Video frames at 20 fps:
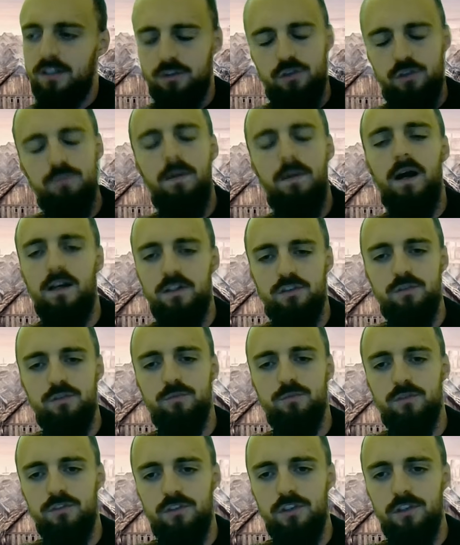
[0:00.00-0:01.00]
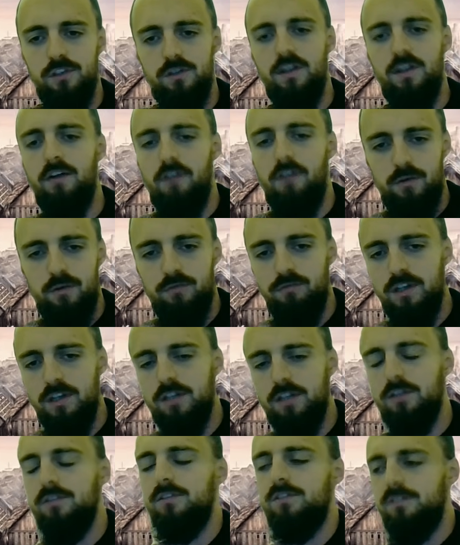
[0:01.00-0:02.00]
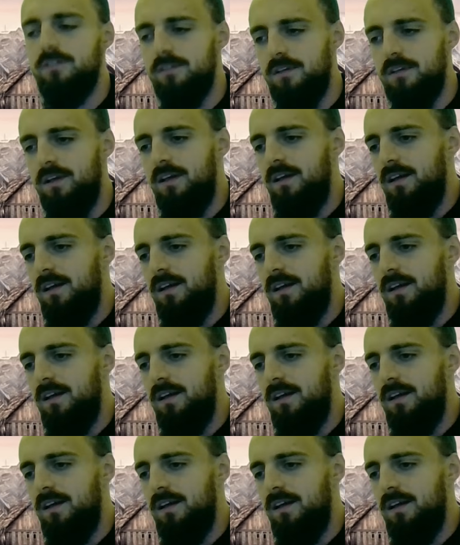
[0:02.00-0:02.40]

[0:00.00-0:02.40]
inspire someone to do their own riddles,